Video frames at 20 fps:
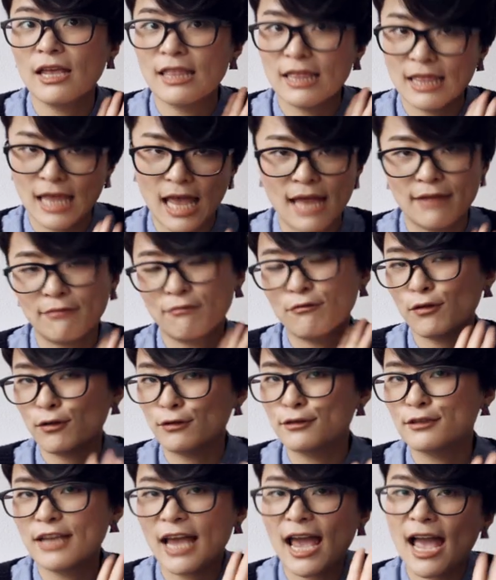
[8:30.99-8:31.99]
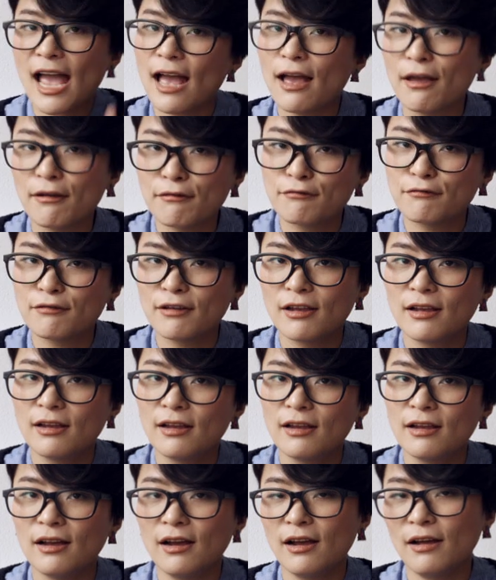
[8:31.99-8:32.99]
that first half
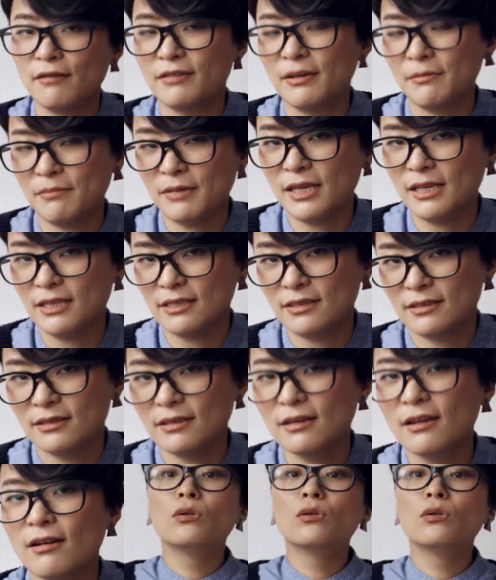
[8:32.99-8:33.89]
of the piece.